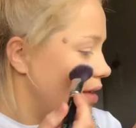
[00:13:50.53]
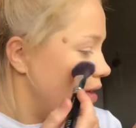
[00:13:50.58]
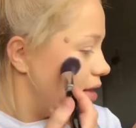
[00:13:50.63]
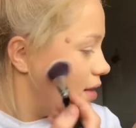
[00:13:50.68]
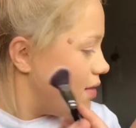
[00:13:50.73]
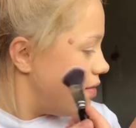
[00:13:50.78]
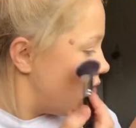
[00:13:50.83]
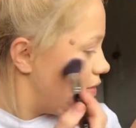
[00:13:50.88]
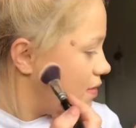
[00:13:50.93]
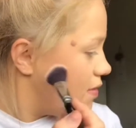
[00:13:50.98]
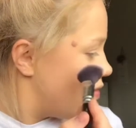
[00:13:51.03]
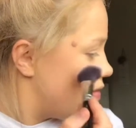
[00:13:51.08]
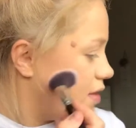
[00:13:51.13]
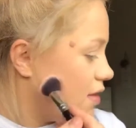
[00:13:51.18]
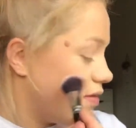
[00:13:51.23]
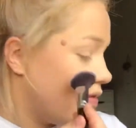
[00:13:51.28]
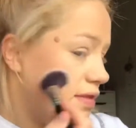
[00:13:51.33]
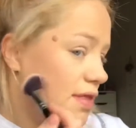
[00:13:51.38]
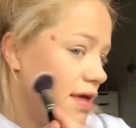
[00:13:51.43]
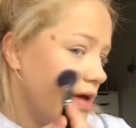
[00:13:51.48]
and just
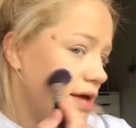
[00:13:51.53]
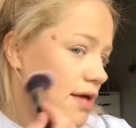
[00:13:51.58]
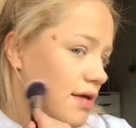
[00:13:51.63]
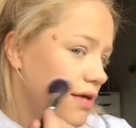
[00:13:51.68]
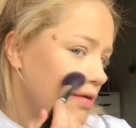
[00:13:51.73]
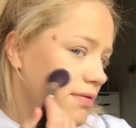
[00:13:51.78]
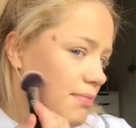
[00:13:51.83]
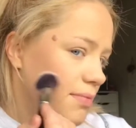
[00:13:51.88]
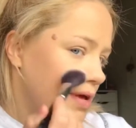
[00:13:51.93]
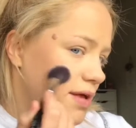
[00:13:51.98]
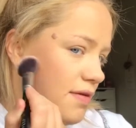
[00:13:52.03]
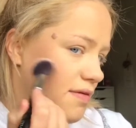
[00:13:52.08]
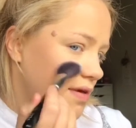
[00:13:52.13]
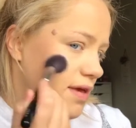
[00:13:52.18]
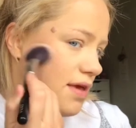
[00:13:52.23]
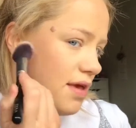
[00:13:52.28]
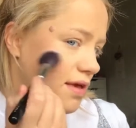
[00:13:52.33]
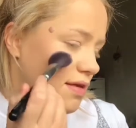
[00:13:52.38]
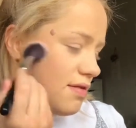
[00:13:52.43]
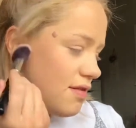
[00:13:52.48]
dusting it on my
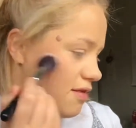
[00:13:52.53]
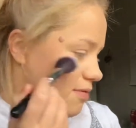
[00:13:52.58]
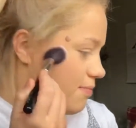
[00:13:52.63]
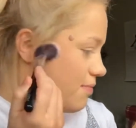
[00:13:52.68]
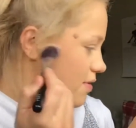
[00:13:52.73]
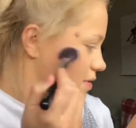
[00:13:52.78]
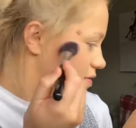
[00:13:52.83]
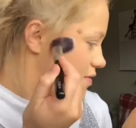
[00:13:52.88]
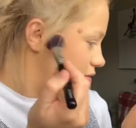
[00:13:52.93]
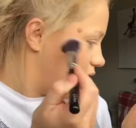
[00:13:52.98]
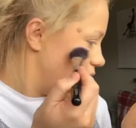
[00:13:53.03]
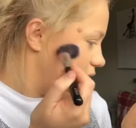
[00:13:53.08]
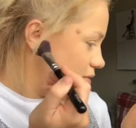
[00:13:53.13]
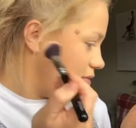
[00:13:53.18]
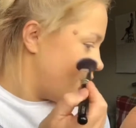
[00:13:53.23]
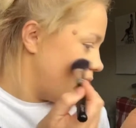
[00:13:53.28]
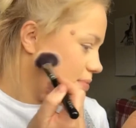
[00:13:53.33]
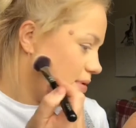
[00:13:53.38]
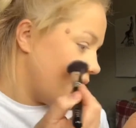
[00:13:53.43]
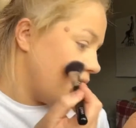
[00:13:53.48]
cheeks. This blush is
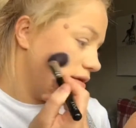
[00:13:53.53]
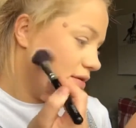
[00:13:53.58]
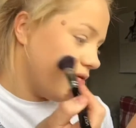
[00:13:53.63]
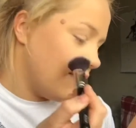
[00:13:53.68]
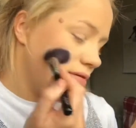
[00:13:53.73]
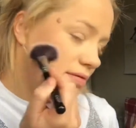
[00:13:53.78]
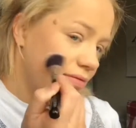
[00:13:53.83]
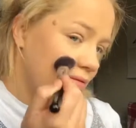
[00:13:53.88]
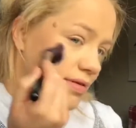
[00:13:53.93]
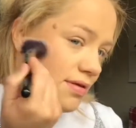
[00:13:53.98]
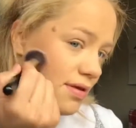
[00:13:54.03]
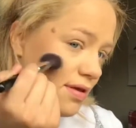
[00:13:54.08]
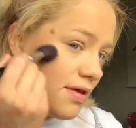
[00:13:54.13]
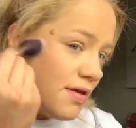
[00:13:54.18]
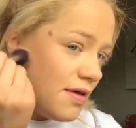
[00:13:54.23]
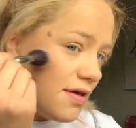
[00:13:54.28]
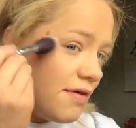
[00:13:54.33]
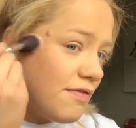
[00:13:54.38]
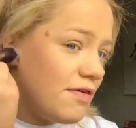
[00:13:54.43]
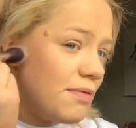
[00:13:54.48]
not the best
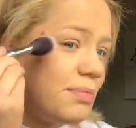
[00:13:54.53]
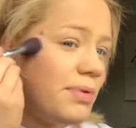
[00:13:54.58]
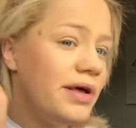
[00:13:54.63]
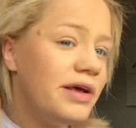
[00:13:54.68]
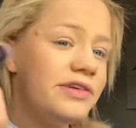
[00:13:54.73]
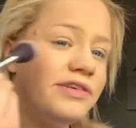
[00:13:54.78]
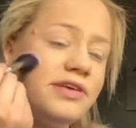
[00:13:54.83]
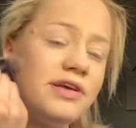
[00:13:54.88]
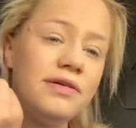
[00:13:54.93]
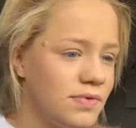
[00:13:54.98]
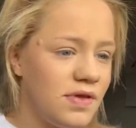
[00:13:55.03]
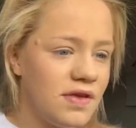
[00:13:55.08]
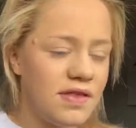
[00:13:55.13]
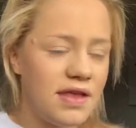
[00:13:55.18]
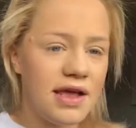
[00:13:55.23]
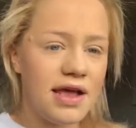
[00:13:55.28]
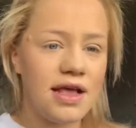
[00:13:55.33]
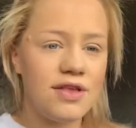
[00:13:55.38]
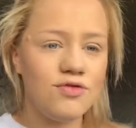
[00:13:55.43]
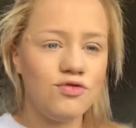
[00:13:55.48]
for blusher. Just
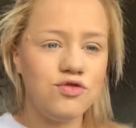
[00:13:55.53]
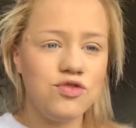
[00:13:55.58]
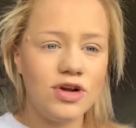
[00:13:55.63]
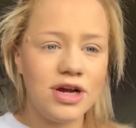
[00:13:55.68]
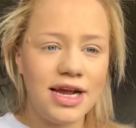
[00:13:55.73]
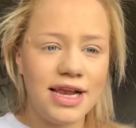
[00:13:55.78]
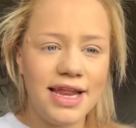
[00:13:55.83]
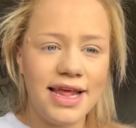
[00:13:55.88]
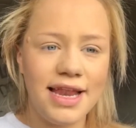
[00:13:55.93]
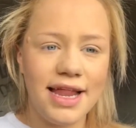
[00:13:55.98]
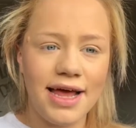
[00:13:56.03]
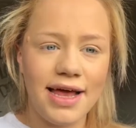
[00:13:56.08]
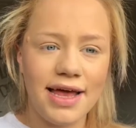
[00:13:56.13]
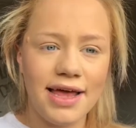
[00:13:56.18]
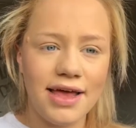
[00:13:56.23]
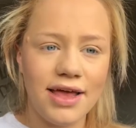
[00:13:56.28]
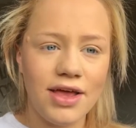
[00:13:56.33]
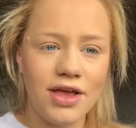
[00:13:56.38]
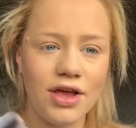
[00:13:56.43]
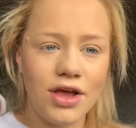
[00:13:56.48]
like, it's really
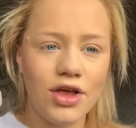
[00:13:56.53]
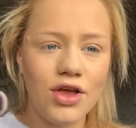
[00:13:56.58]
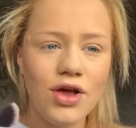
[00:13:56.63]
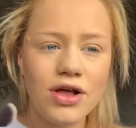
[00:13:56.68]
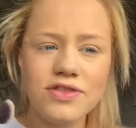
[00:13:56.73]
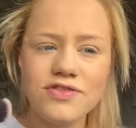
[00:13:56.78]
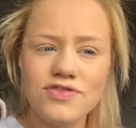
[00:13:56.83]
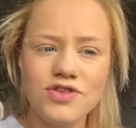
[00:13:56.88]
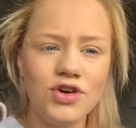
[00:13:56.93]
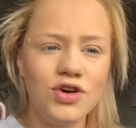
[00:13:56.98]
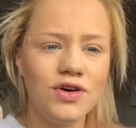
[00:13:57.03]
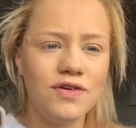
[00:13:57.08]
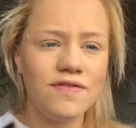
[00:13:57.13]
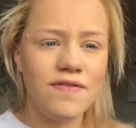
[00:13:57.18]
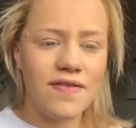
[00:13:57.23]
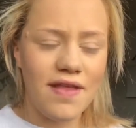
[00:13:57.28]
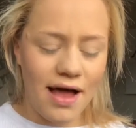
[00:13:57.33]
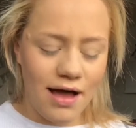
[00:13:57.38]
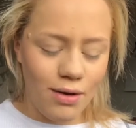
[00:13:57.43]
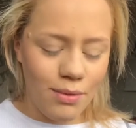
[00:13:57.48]
like, you can sort
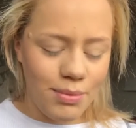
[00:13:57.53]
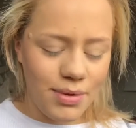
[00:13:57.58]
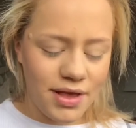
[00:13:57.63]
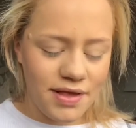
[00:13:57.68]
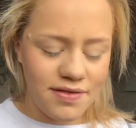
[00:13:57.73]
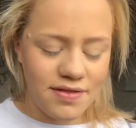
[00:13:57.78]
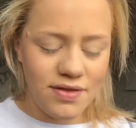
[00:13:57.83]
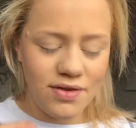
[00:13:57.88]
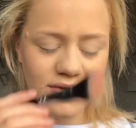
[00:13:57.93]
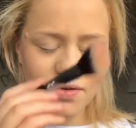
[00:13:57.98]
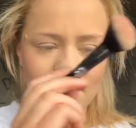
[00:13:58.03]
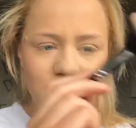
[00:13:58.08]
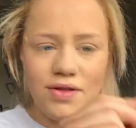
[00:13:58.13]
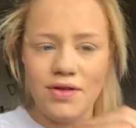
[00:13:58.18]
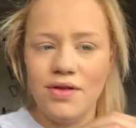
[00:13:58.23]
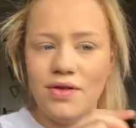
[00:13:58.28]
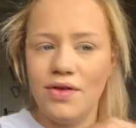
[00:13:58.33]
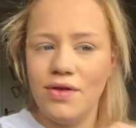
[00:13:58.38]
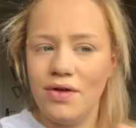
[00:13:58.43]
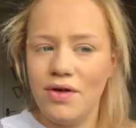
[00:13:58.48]
of tell, but it's not,
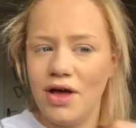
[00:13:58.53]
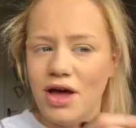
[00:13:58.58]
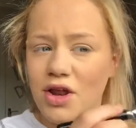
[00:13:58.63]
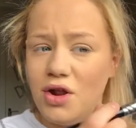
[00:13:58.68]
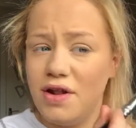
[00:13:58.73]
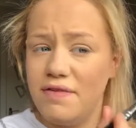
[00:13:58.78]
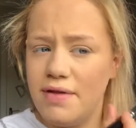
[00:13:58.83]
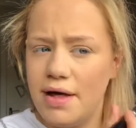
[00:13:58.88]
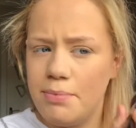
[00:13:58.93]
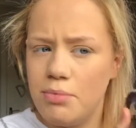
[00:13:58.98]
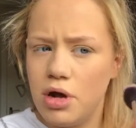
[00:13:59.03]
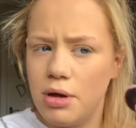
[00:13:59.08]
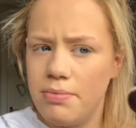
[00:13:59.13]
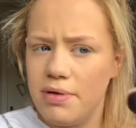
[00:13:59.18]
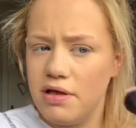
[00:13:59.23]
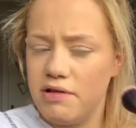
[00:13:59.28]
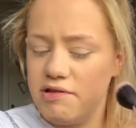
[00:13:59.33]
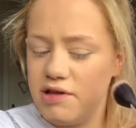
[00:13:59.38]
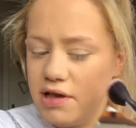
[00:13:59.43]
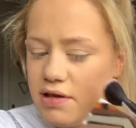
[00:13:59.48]
I don't have like bright
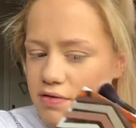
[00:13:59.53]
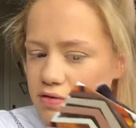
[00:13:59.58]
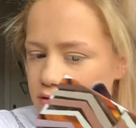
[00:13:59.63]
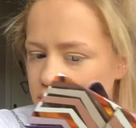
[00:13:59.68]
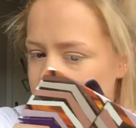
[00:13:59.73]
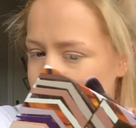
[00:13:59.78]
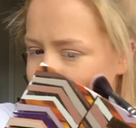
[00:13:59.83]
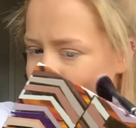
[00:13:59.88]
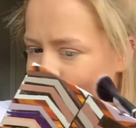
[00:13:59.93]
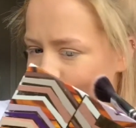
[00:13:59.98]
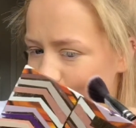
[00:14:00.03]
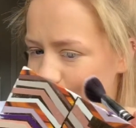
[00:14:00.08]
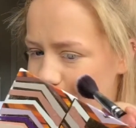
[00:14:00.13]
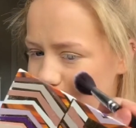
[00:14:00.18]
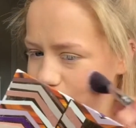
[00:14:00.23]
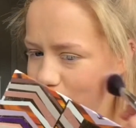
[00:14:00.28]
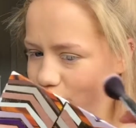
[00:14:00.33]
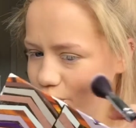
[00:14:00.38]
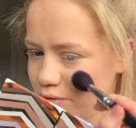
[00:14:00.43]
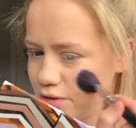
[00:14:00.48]
pink cheeks because
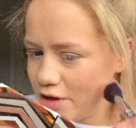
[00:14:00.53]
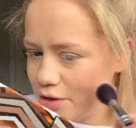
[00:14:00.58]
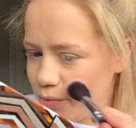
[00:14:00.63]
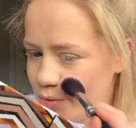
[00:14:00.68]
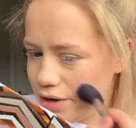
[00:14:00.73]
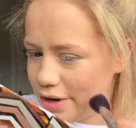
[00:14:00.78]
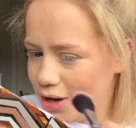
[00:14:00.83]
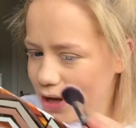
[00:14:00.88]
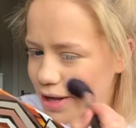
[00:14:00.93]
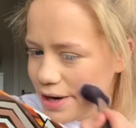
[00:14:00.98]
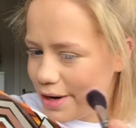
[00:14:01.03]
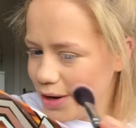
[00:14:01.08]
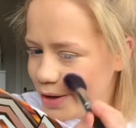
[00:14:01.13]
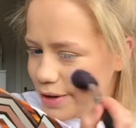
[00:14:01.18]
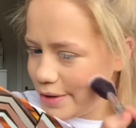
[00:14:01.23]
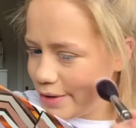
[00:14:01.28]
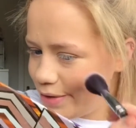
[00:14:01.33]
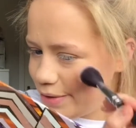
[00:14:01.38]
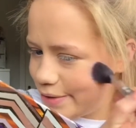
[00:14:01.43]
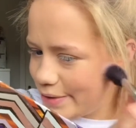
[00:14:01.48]
that would not
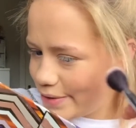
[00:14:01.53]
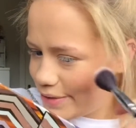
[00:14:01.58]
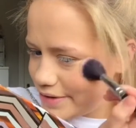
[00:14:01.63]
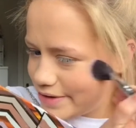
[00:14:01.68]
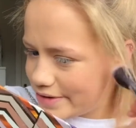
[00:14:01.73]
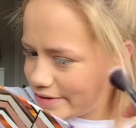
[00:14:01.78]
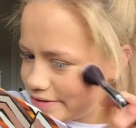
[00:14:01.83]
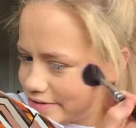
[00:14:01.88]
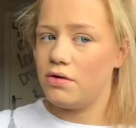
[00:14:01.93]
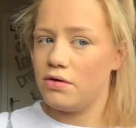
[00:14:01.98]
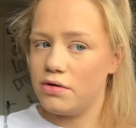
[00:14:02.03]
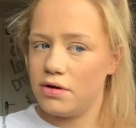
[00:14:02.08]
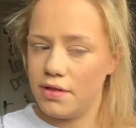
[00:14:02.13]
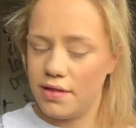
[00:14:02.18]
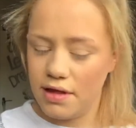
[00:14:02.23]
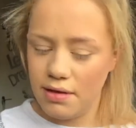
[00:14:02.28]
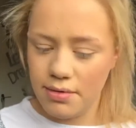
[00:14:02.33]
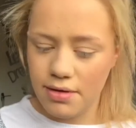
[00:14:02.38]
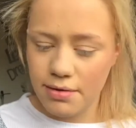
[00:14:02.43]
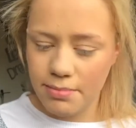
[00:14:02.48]
look good. God, I
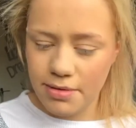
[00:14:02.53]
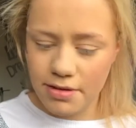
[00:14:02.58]
think I've put a